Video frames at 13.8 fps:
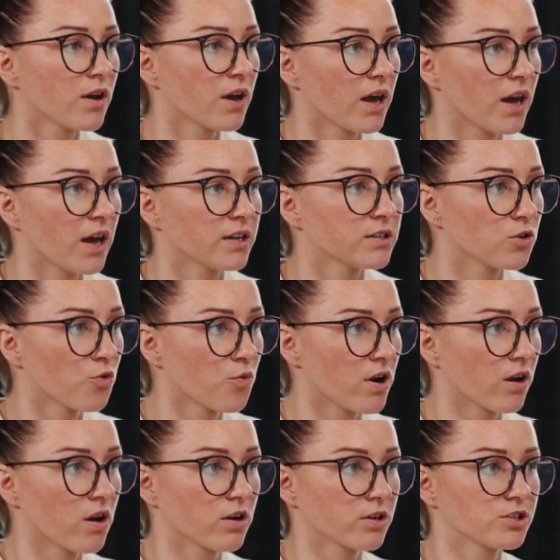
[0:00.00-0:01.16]
and we are
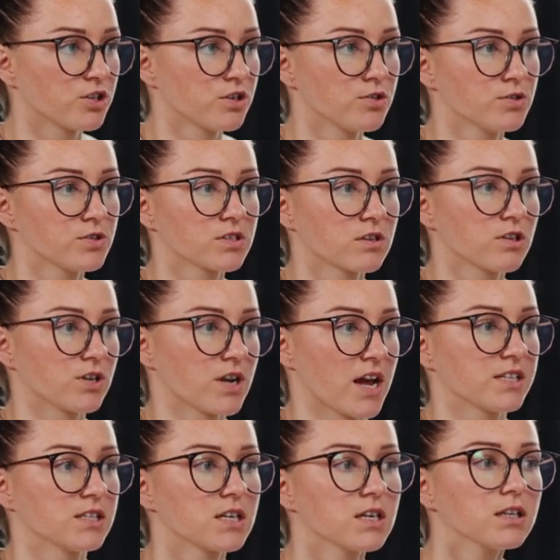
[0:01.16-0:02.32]
going to use
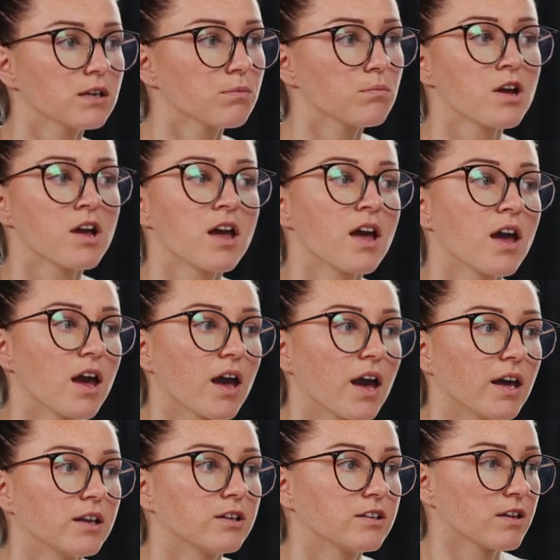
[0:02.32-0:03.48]
United Kingdom.
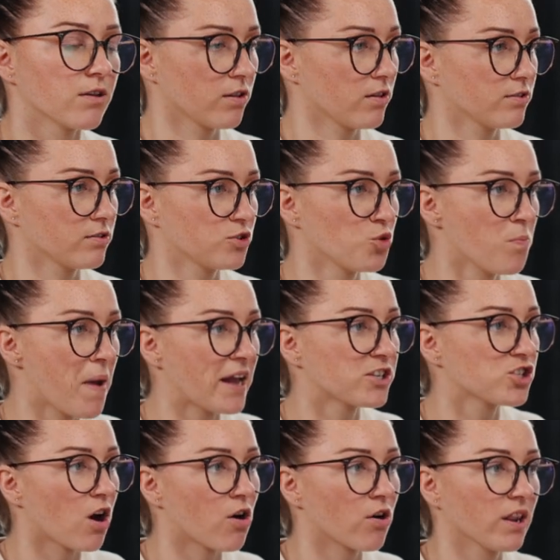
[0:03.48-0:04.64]
And to
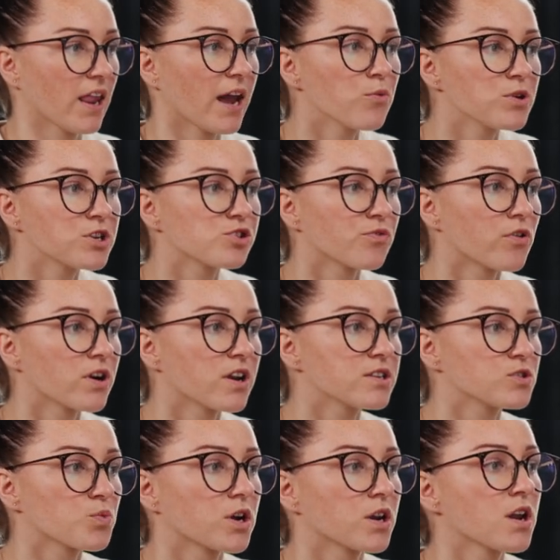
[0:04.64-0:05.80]
match our language for
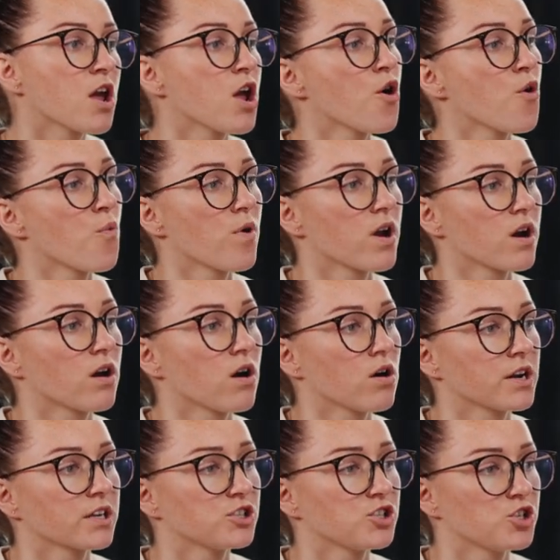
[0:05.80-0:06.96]
this one, we are
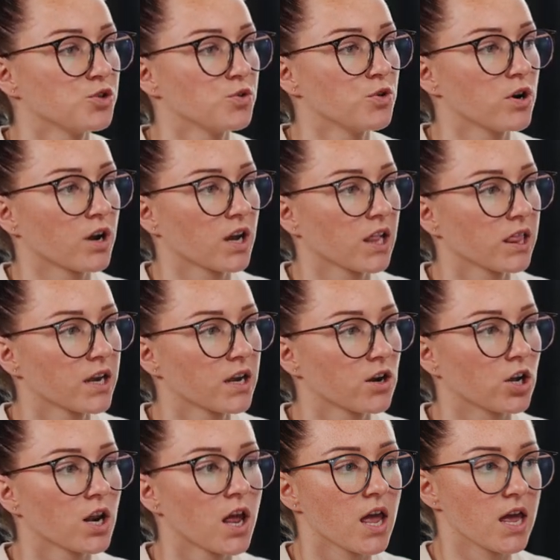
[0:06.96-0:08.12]
going to click
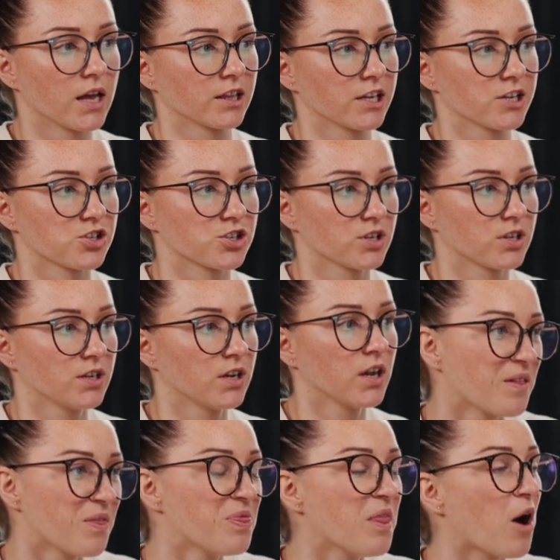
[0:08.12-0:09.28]
on English.
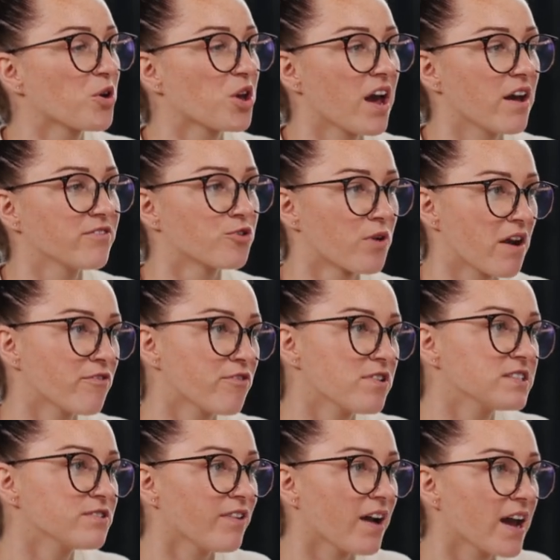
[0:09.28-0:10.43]
Now you have the
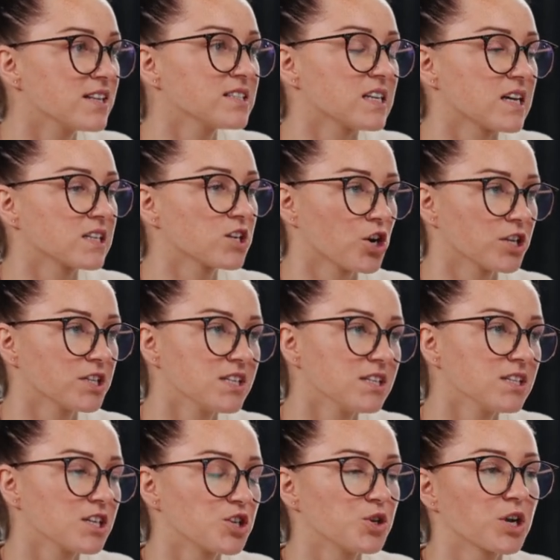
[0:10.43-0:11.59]
reference files and
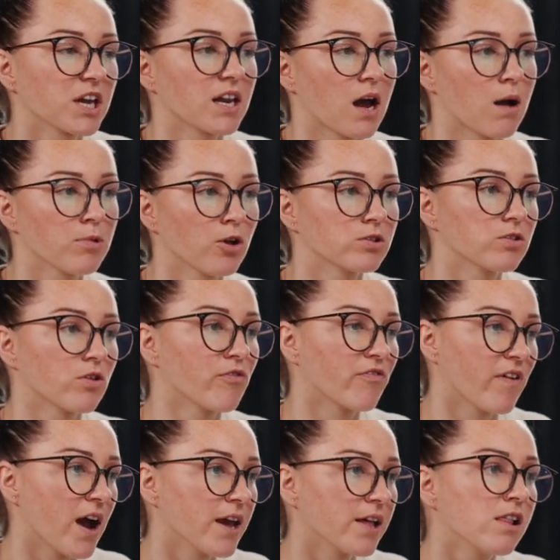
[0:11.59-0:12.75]
content. You can upload your
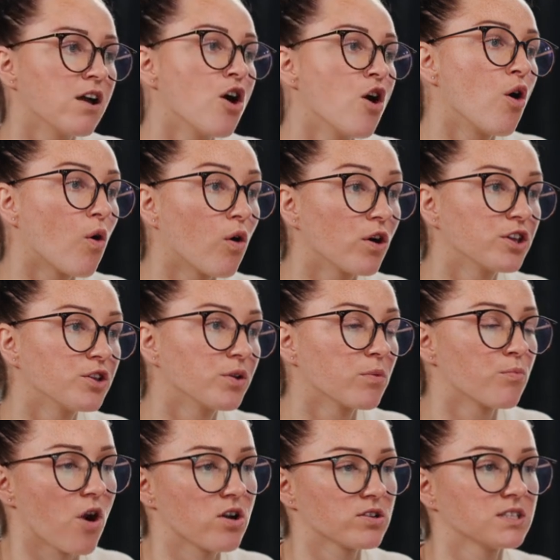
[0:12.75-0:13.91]
file or you
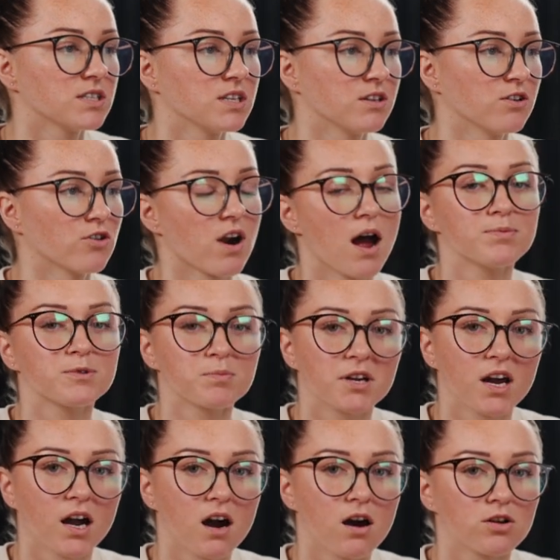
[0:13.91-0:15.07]
can browse it in your
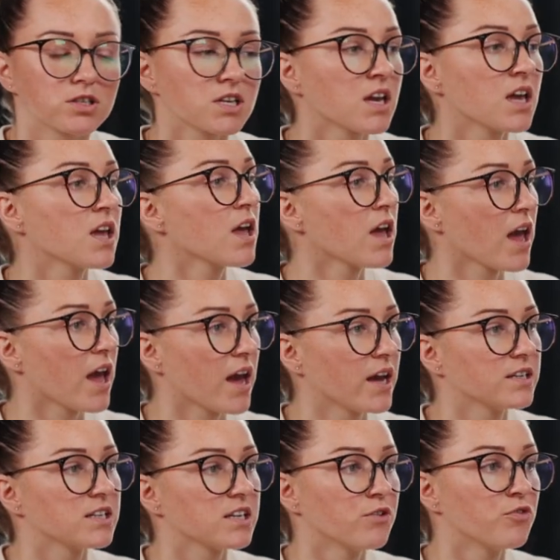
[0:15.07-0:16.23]
HubSpot account.
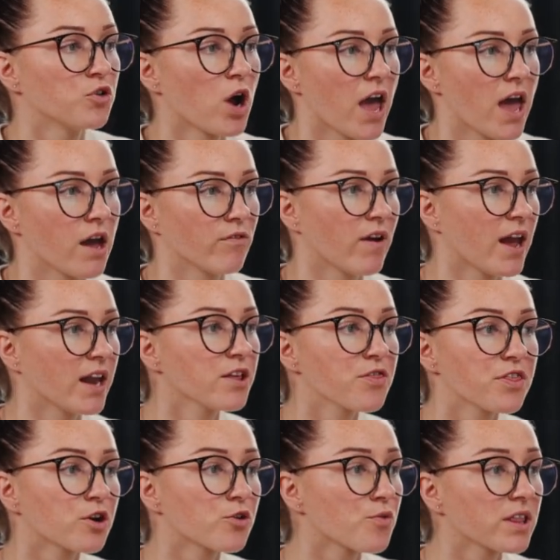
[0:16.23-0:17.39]
And if you have
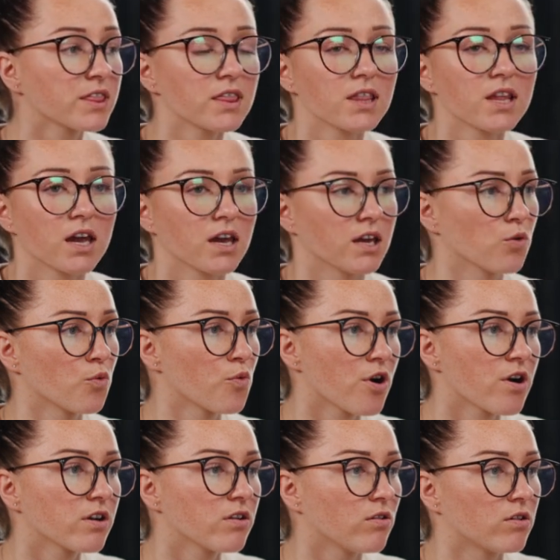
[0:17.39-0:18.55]
anything written in
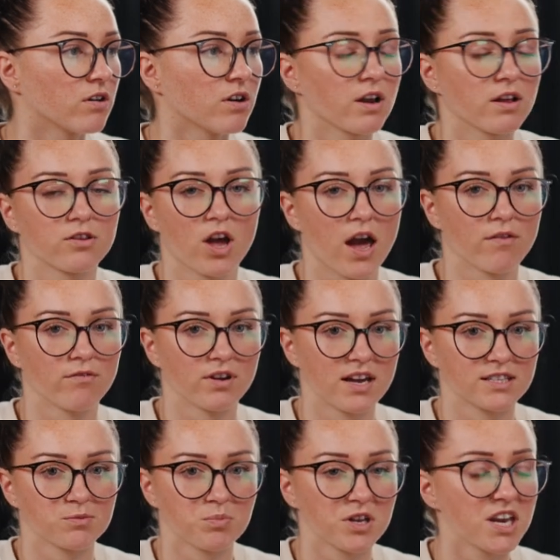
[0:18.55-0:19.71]
Word or you have it
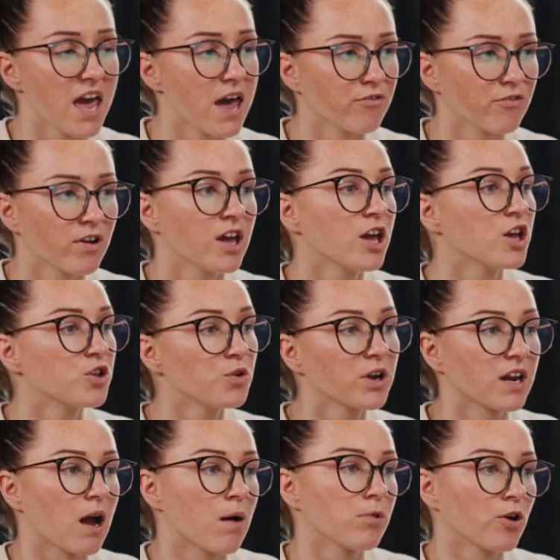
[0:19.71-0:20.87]
as PDF, you
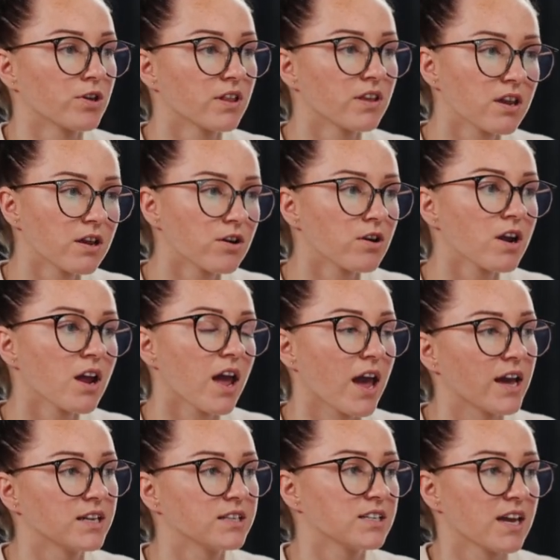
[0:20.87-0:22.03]
can upload it here
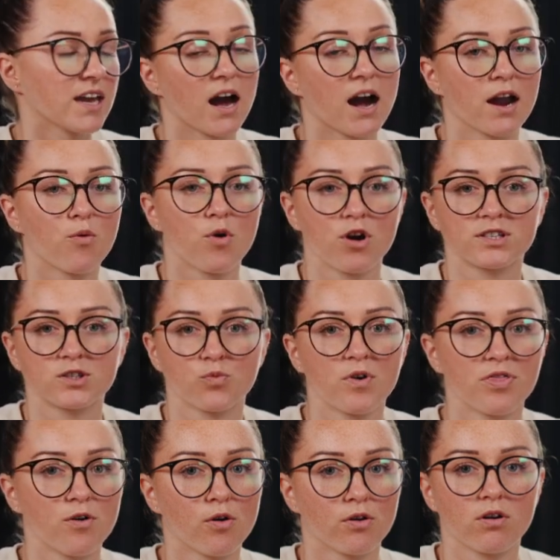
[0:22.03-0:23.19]
and AI works
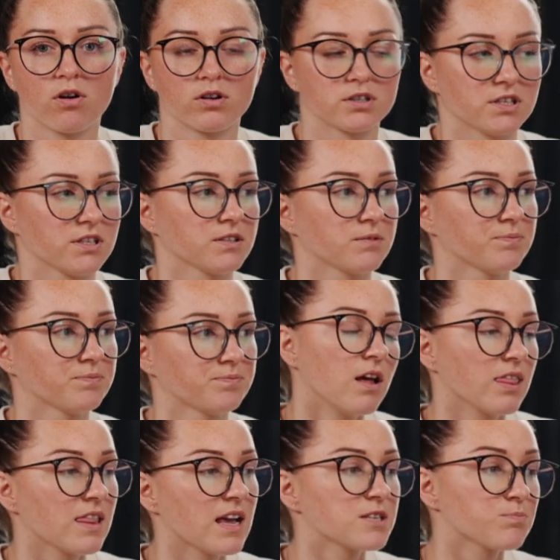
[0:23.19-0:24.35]
with your content.
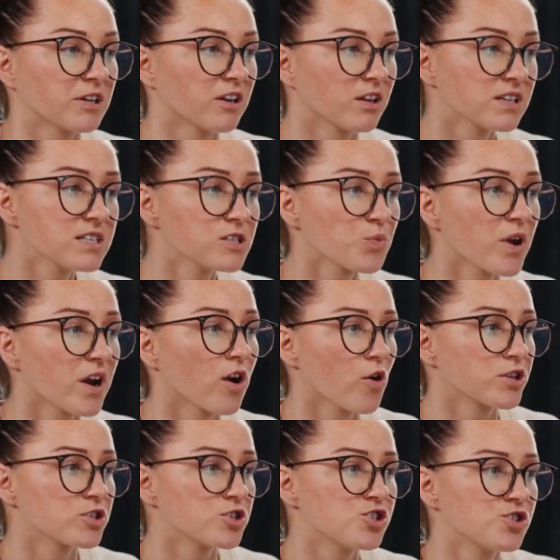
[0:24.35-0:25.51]
Last but not least, we are
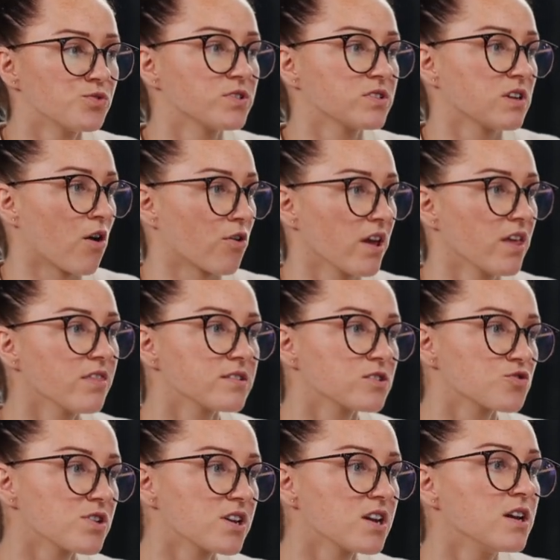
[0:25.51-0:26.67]
going to choose our
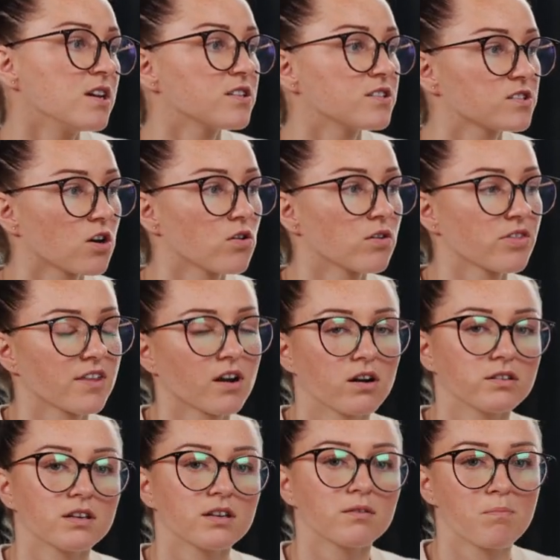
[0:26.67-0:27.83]
industry, so the
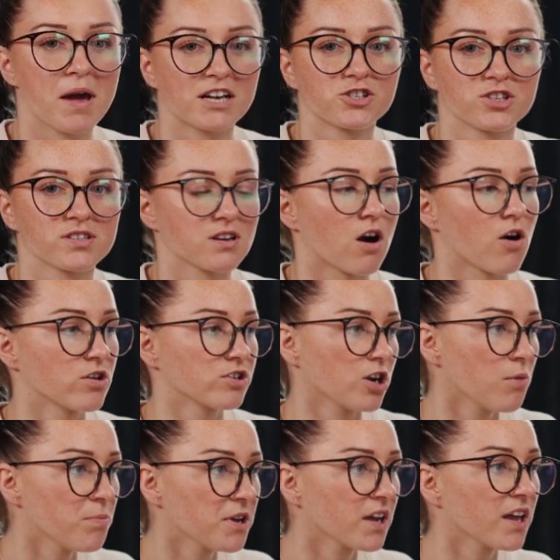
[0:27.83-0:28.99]
content matches our
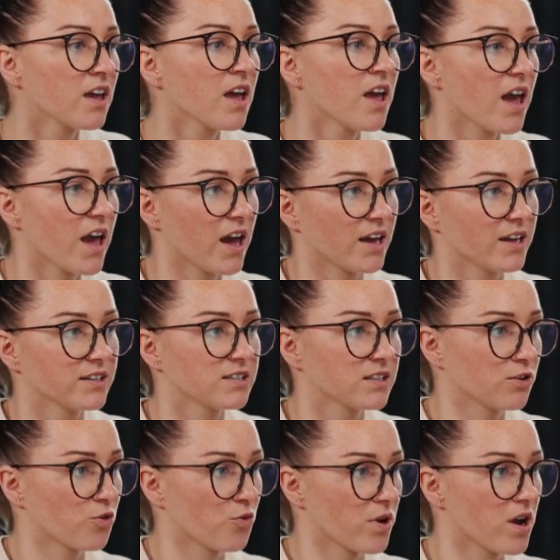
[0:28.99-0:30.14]
topic, and
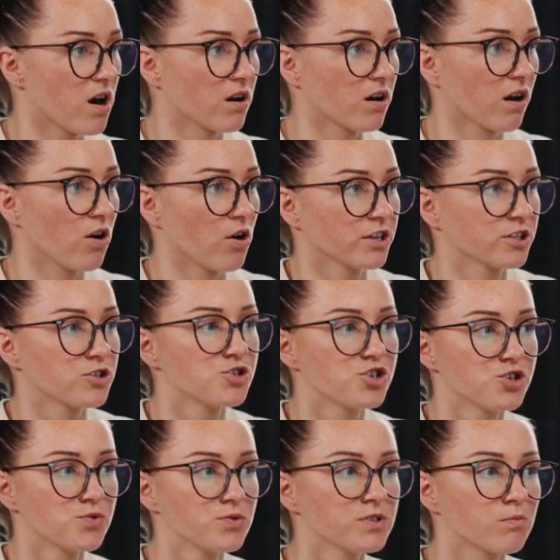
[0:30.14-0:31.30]
we are going to
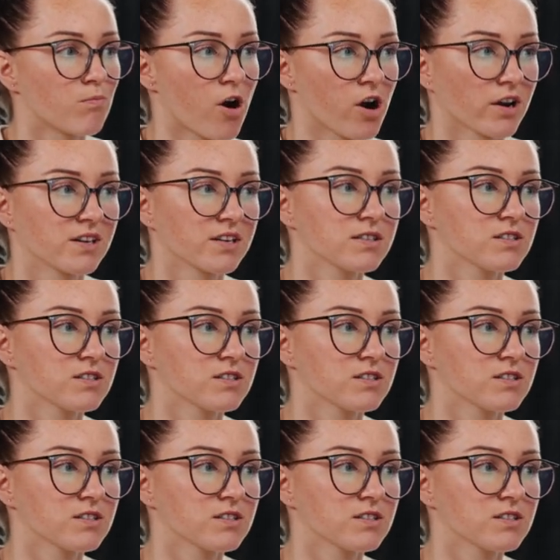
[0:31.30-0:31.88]
choose marketing